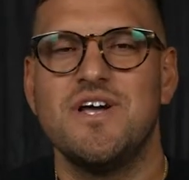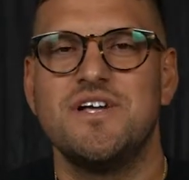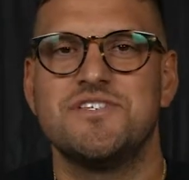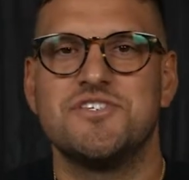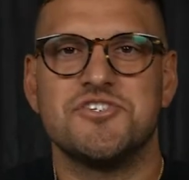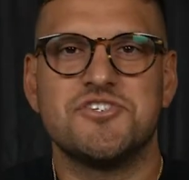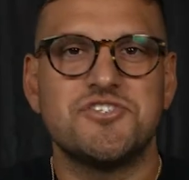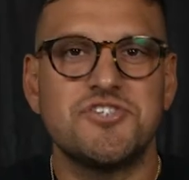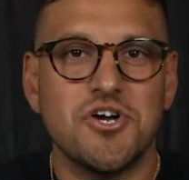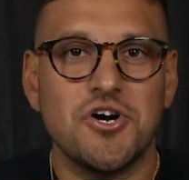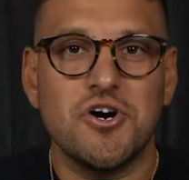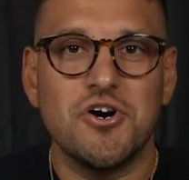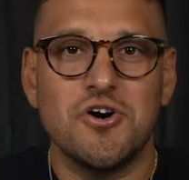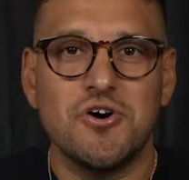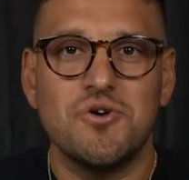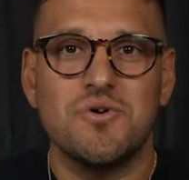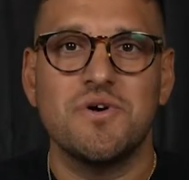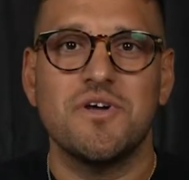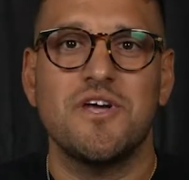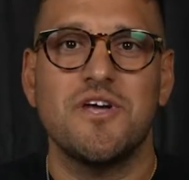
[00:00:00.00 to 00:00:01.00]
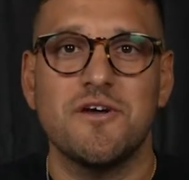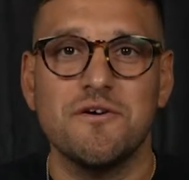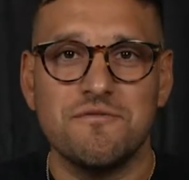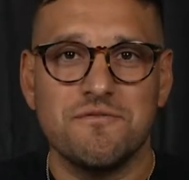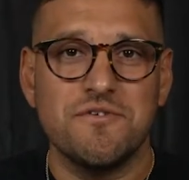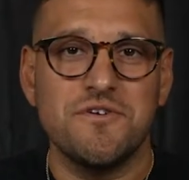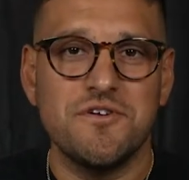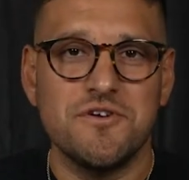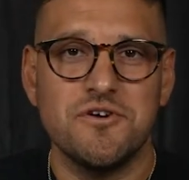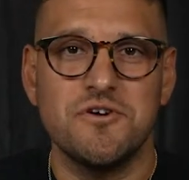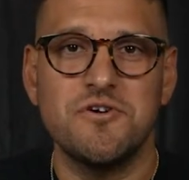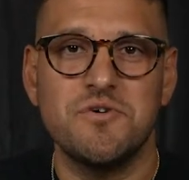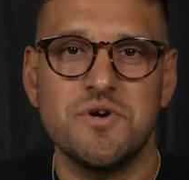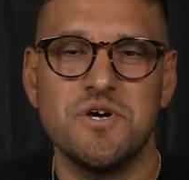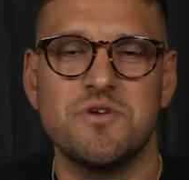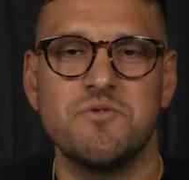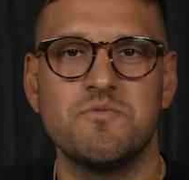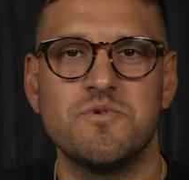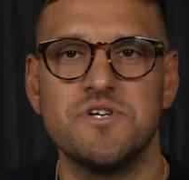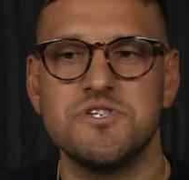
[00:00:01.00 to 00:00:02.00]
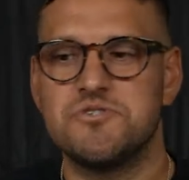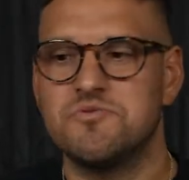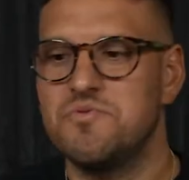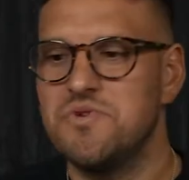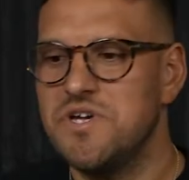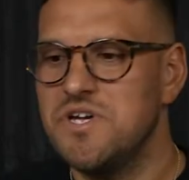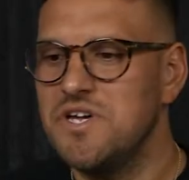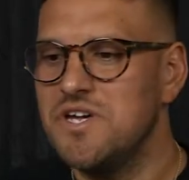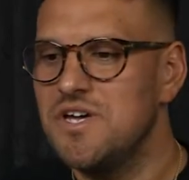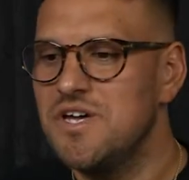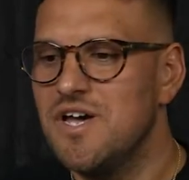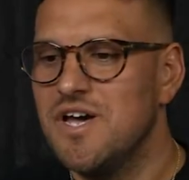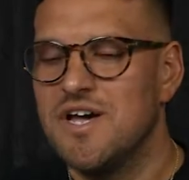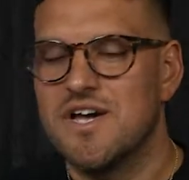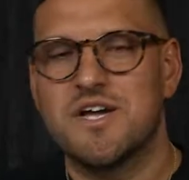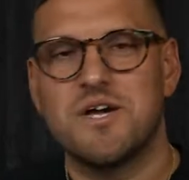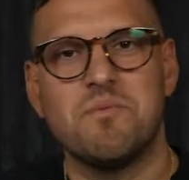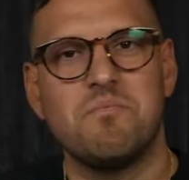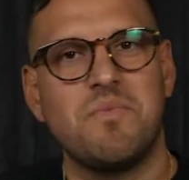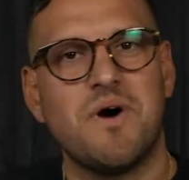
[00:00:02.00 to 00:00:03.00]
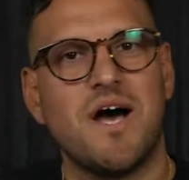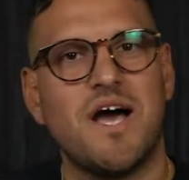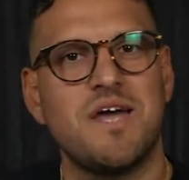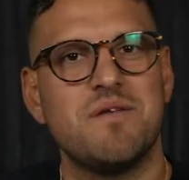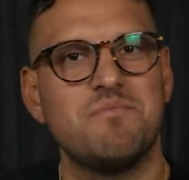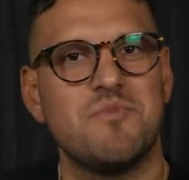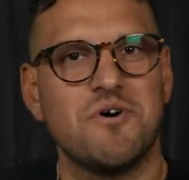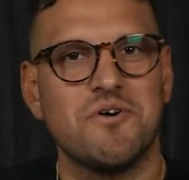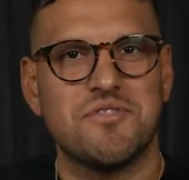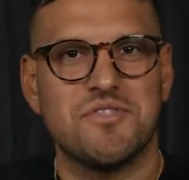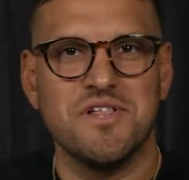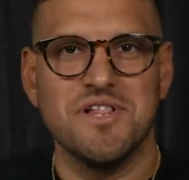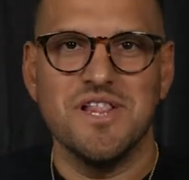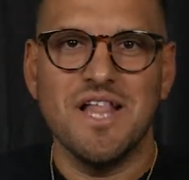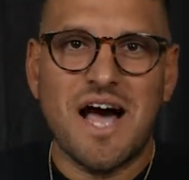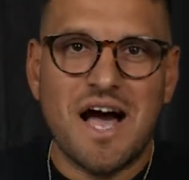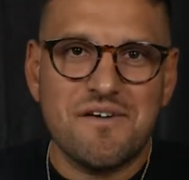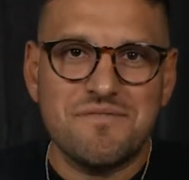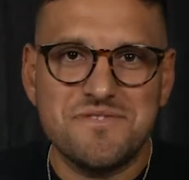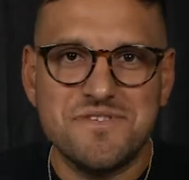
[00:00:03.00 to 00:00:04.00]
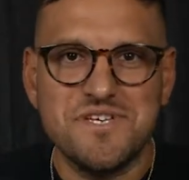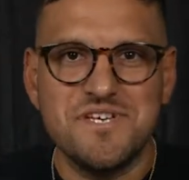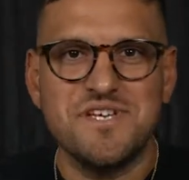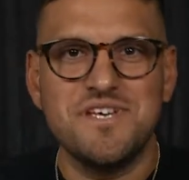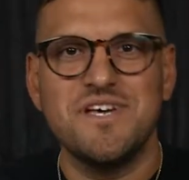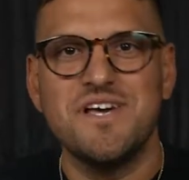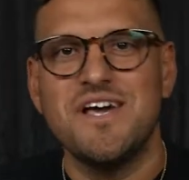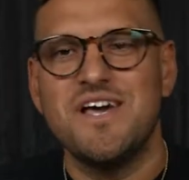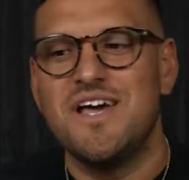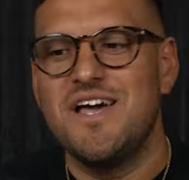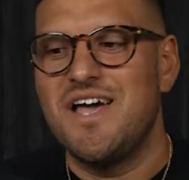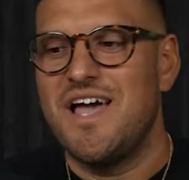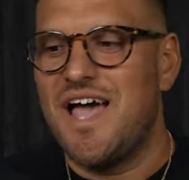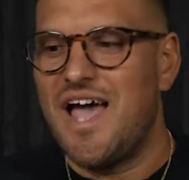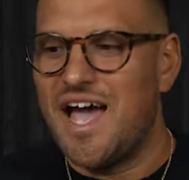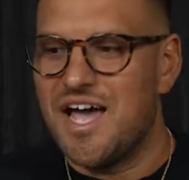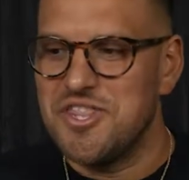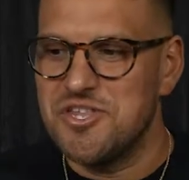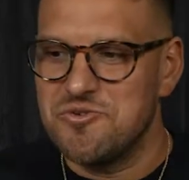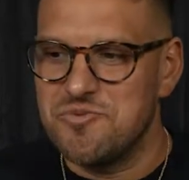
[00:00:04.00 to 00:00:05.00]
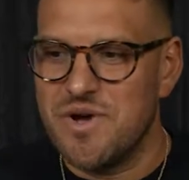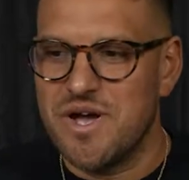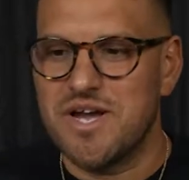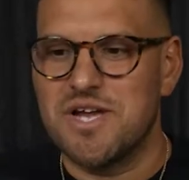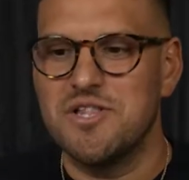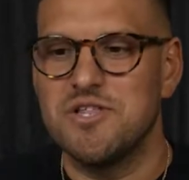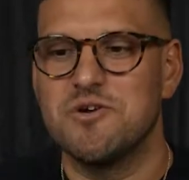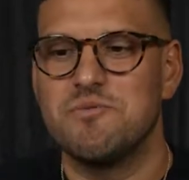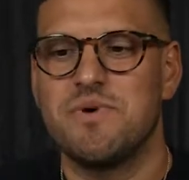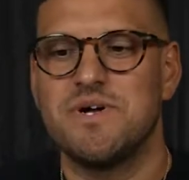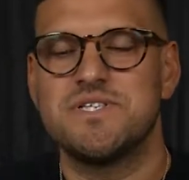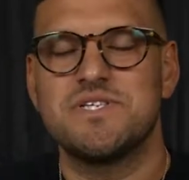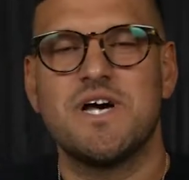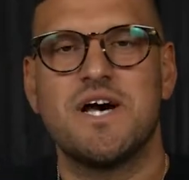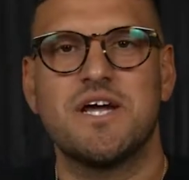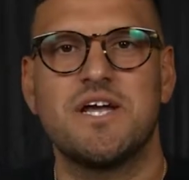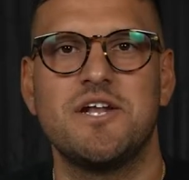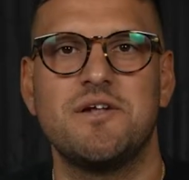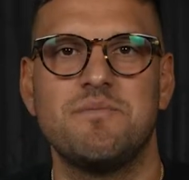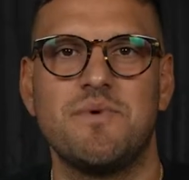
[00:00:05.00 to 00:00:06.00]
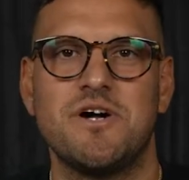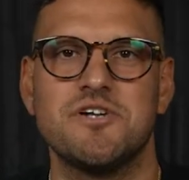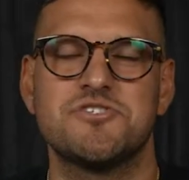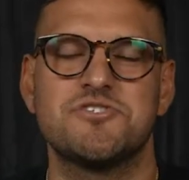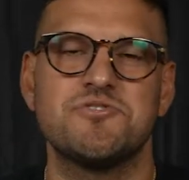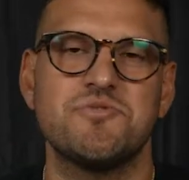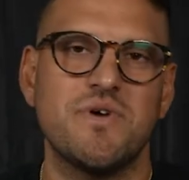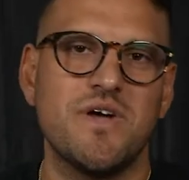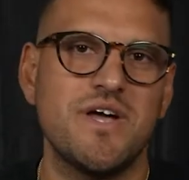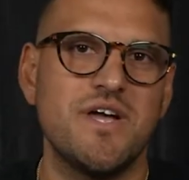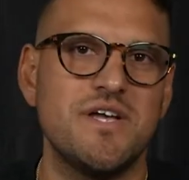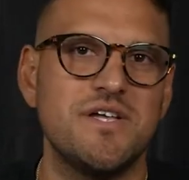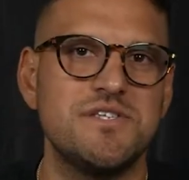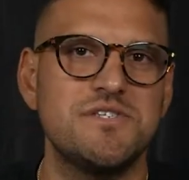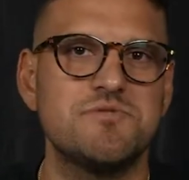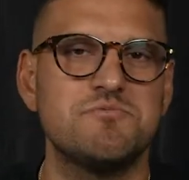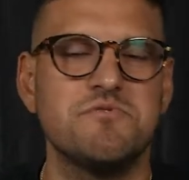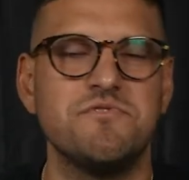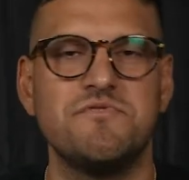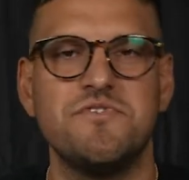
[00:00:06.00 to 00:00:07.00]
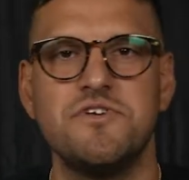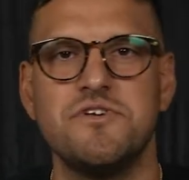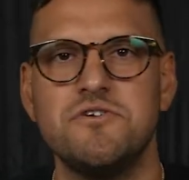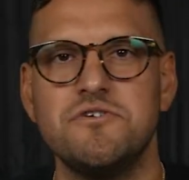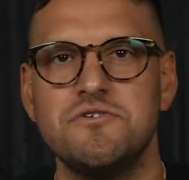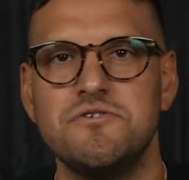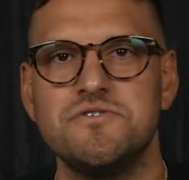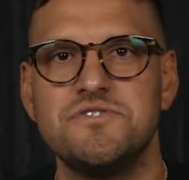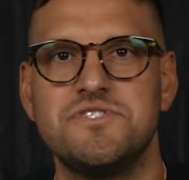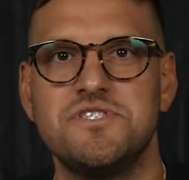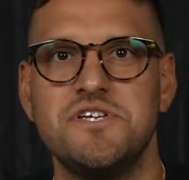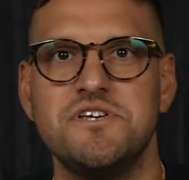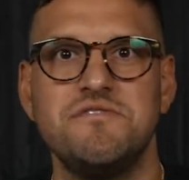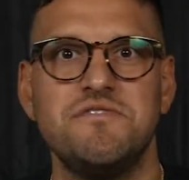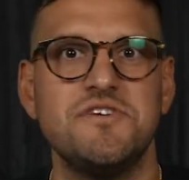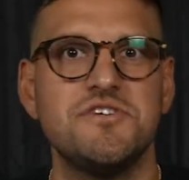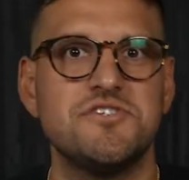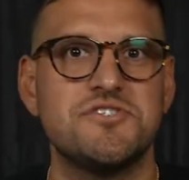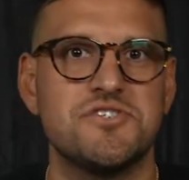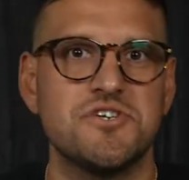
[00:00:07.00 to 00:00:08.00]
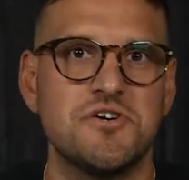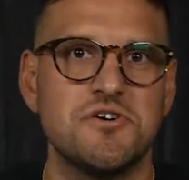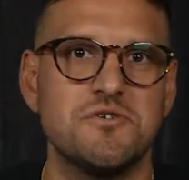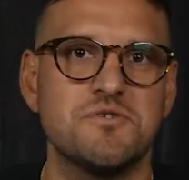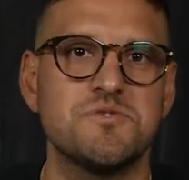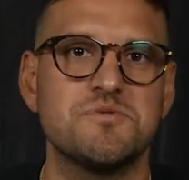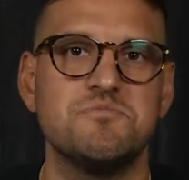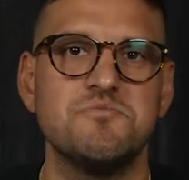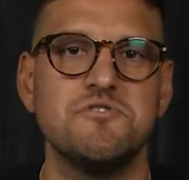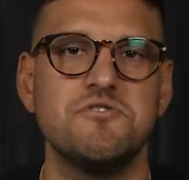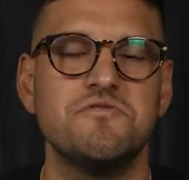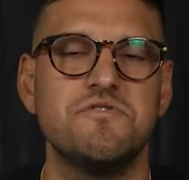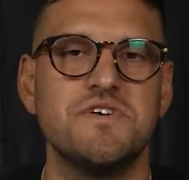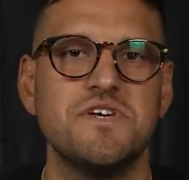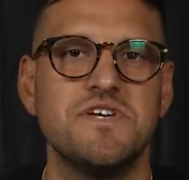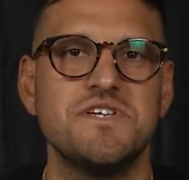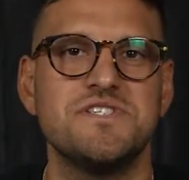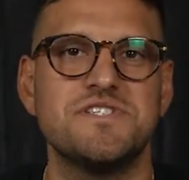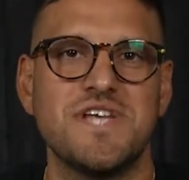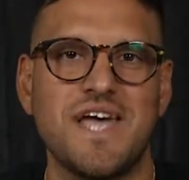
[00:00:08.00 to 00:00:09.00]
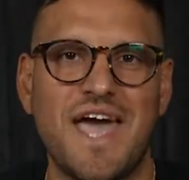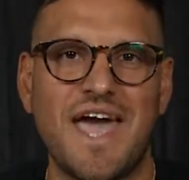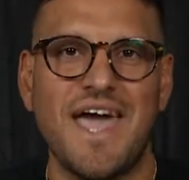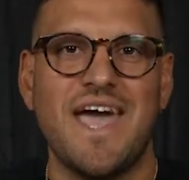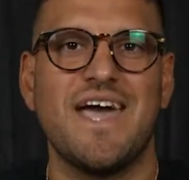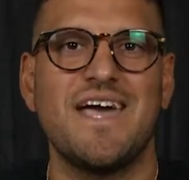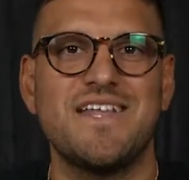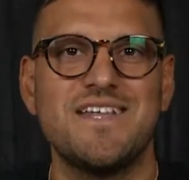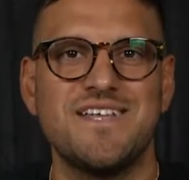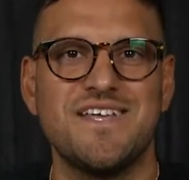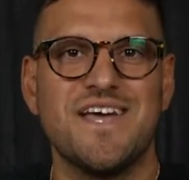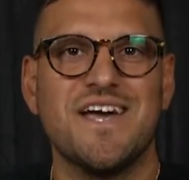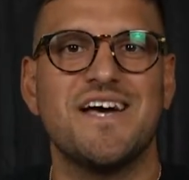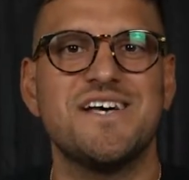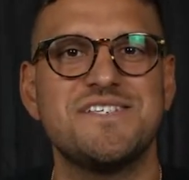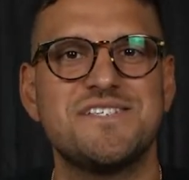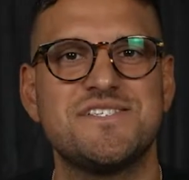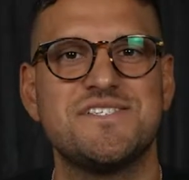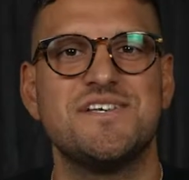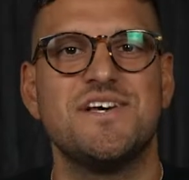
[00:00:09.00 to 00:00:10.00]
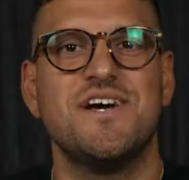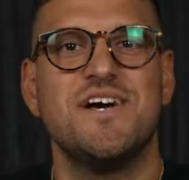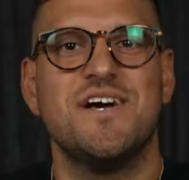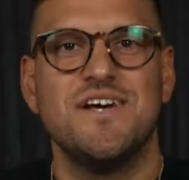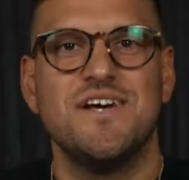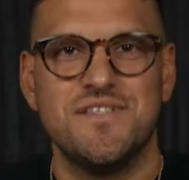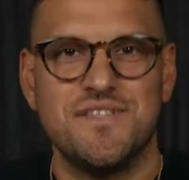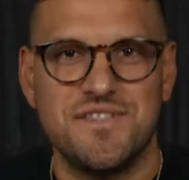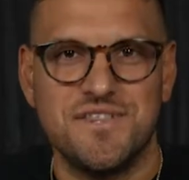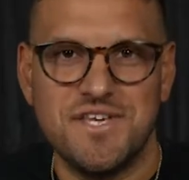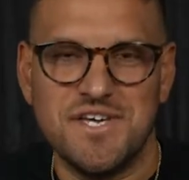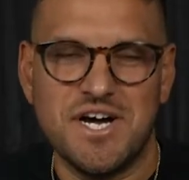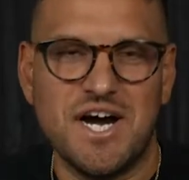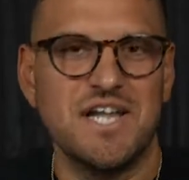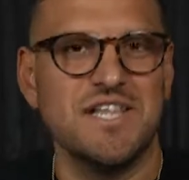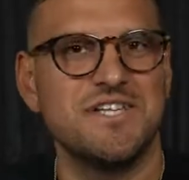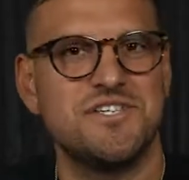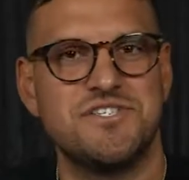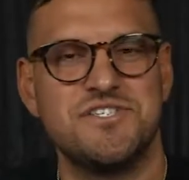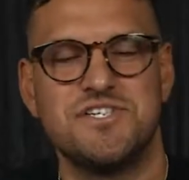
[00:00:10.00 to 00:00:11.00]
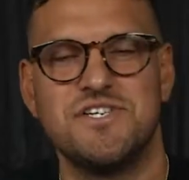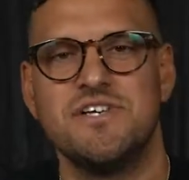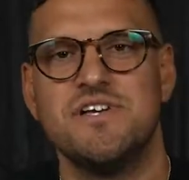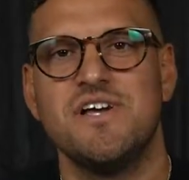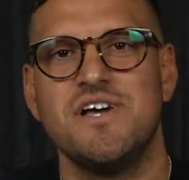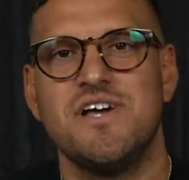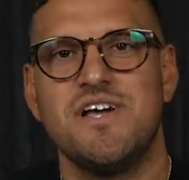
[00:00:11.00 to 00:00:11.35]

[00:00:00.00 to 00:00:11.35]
It's a show here for you in which we combine both the lofty and the regular by talking about trends, reviews, TV shows, movies, and yes, theology.